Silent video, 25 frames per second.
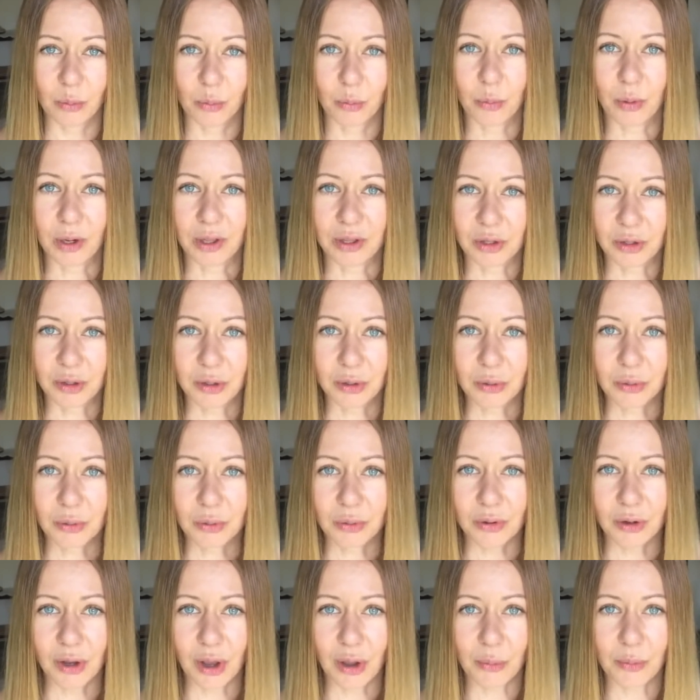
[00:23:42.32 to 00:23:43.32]
when
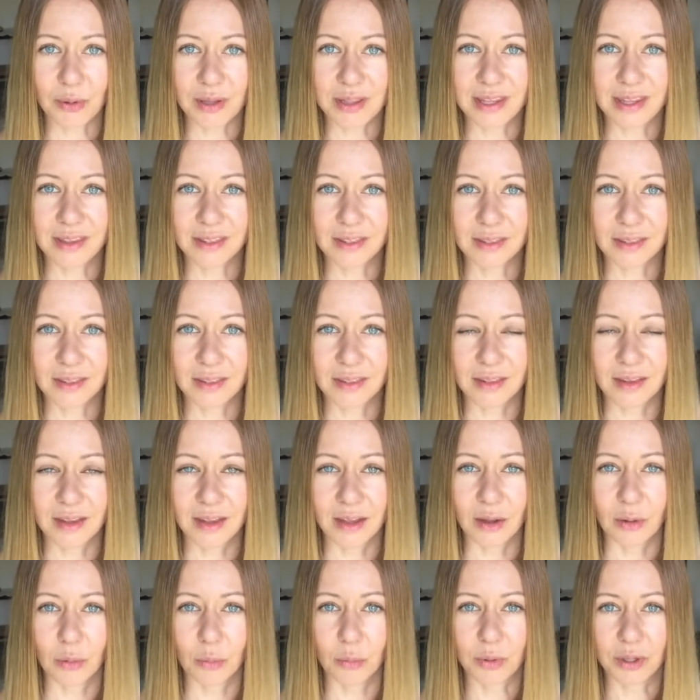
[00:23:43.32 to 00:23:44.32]
you go within,
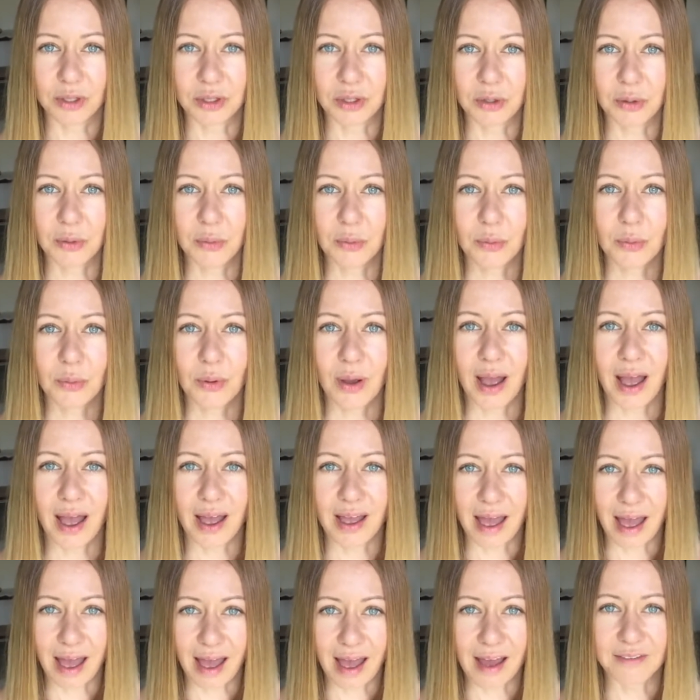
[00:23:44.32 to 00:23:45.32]
when you
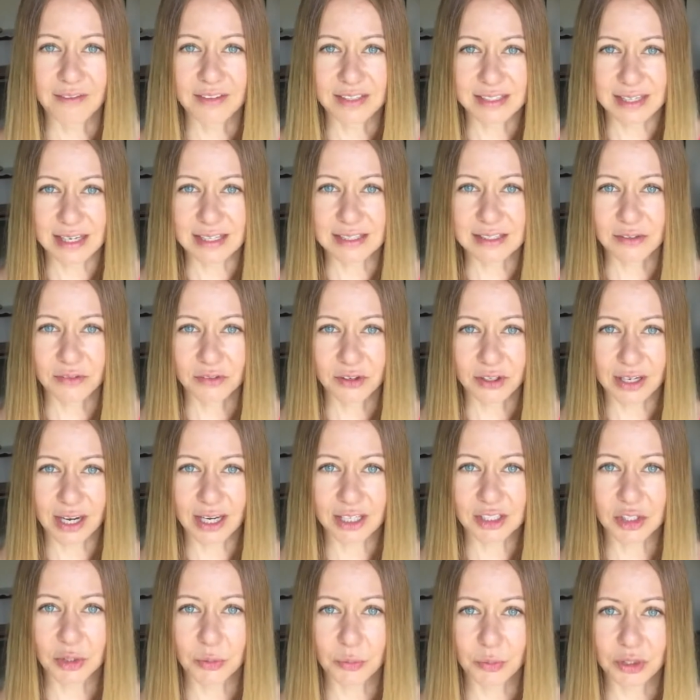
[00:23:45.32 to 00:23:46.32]
have a sense of
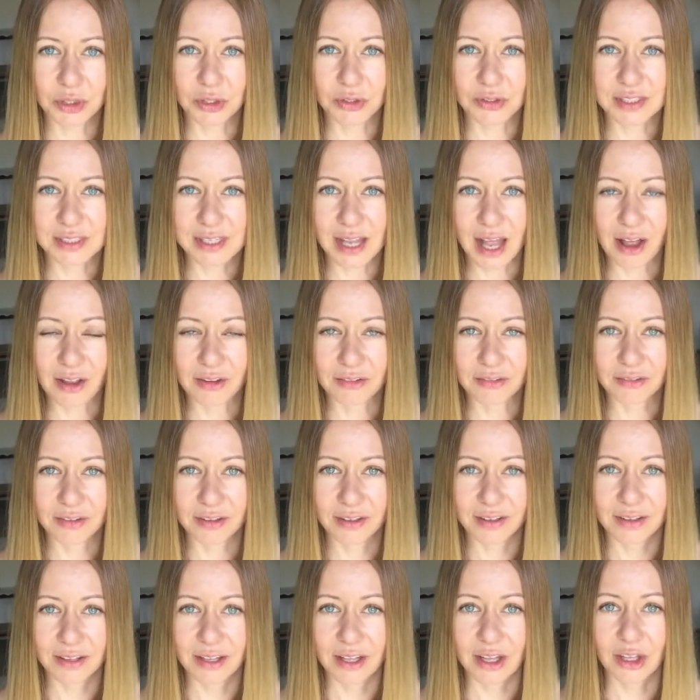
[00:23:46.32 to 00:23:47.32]
connection with yourself,
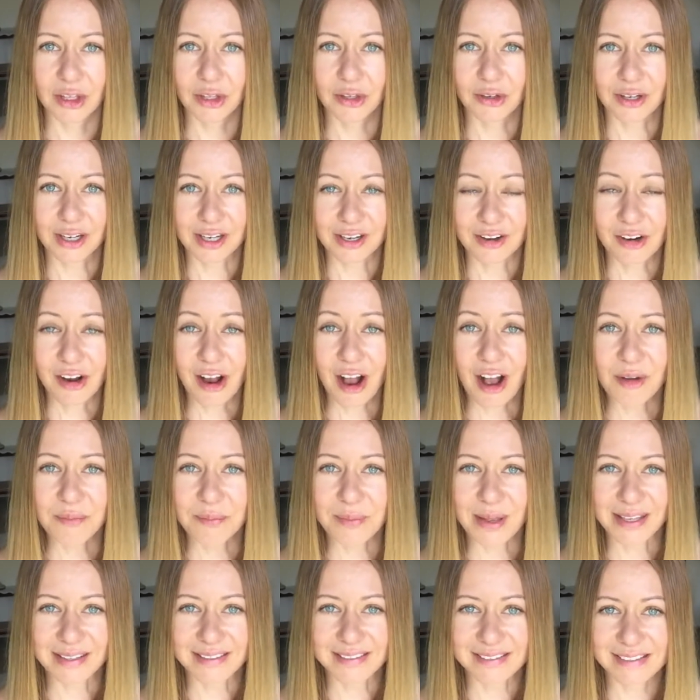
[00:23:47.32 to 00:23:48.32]
your inner
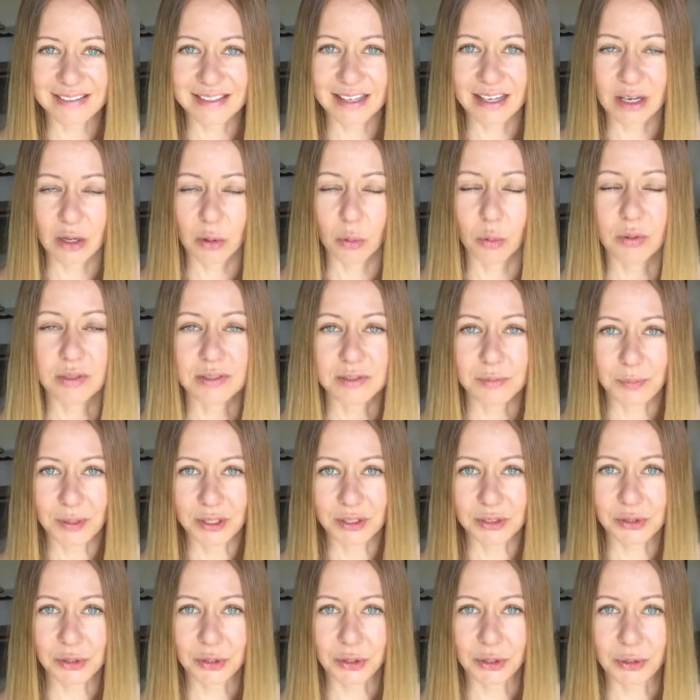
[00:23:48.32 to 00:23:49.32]
compass will
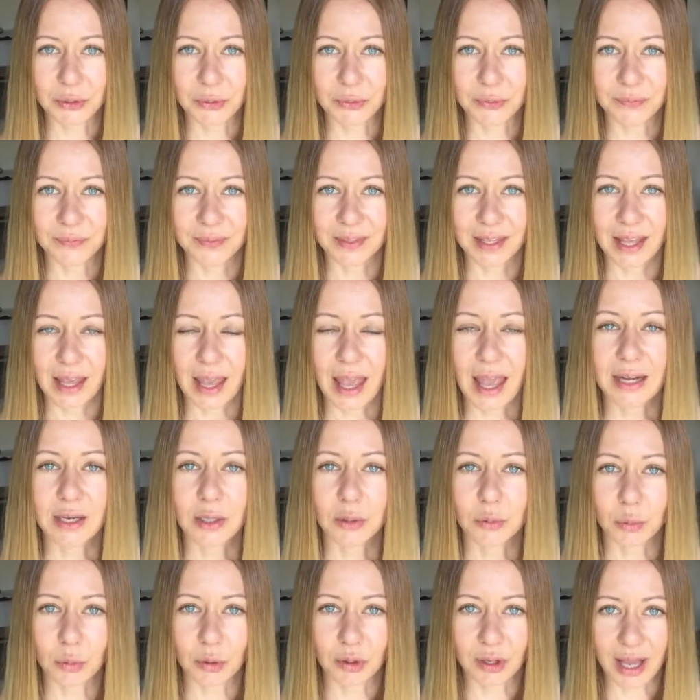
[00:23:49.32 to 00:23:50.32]
speak to you, and
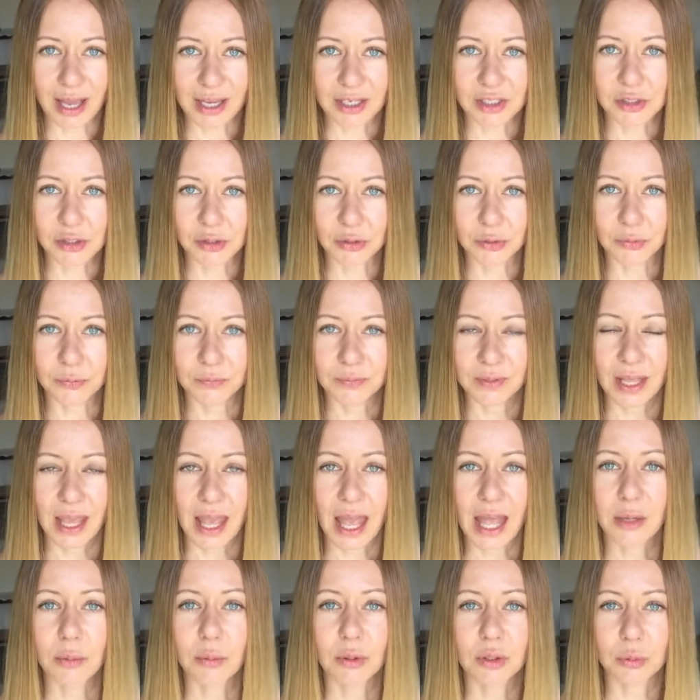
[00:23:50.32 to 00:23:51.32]
it will guide you,
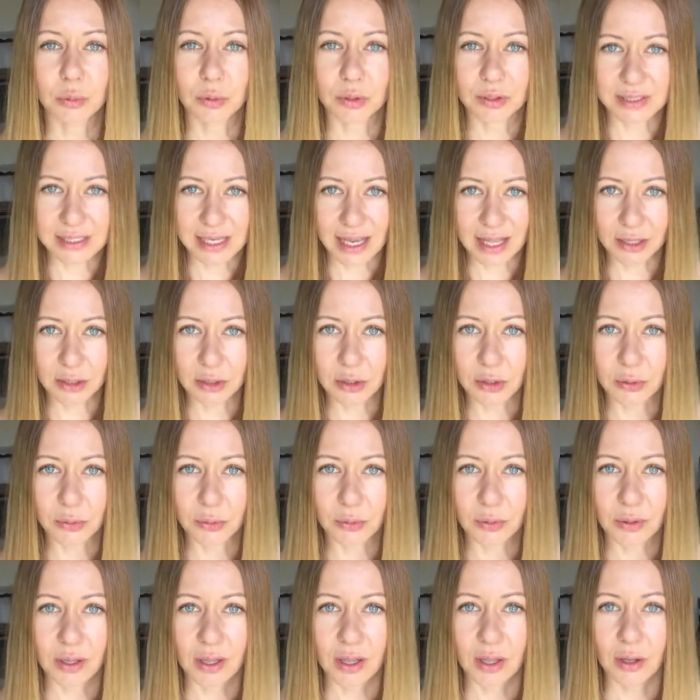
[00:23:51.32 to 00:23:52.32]
and it will tell you
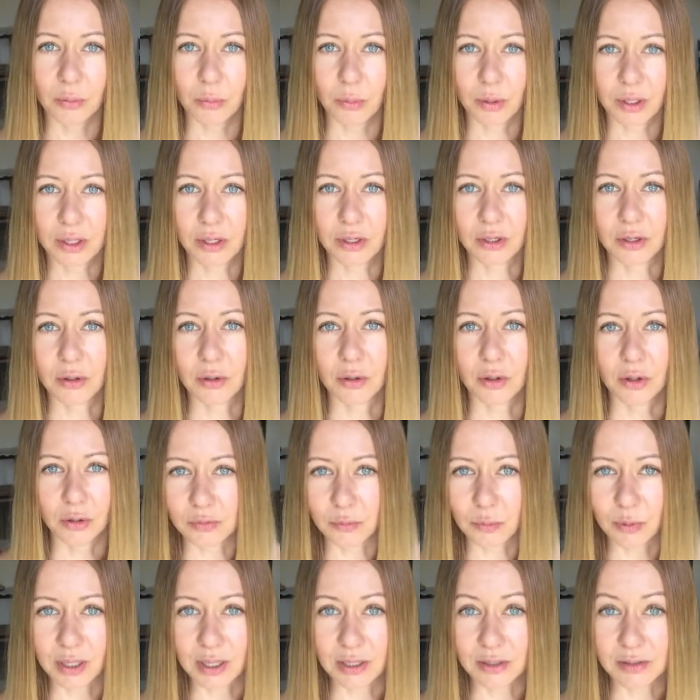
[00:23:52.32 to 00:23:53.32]
whether
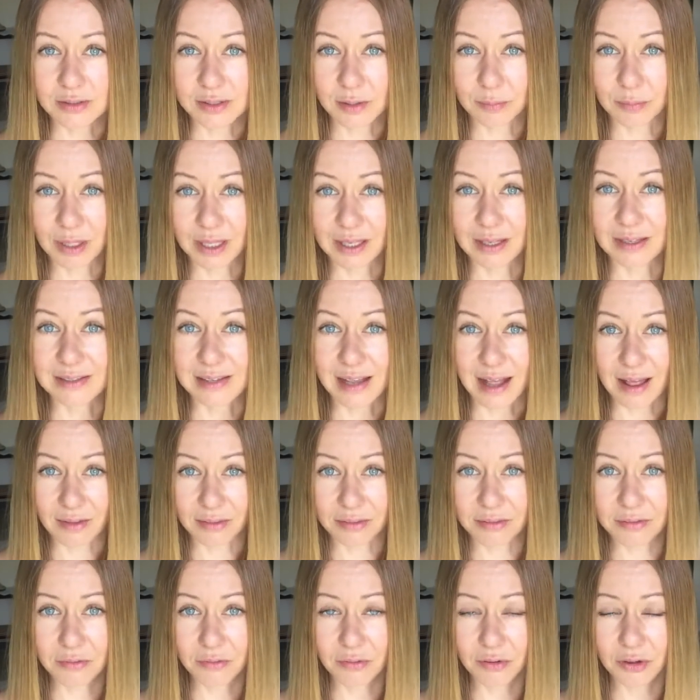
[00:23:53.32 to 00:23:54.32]
something is
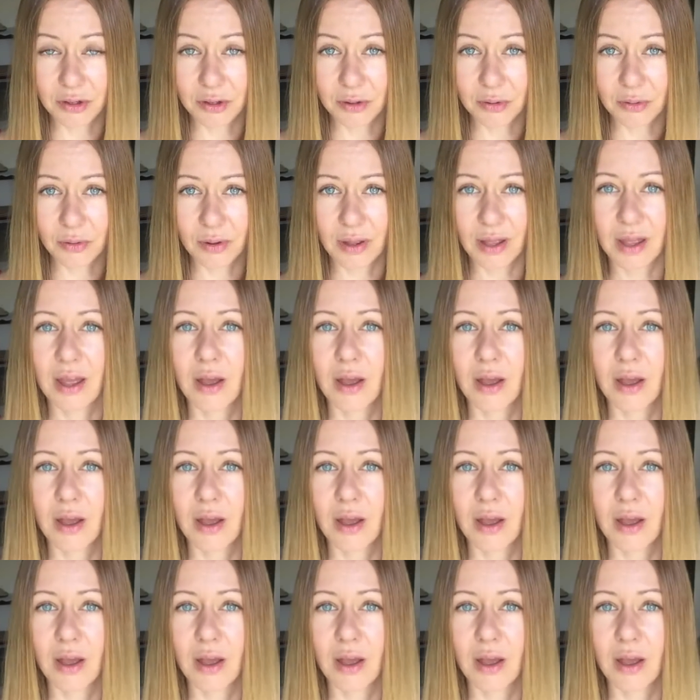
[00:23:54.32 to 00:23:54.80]
healthy for you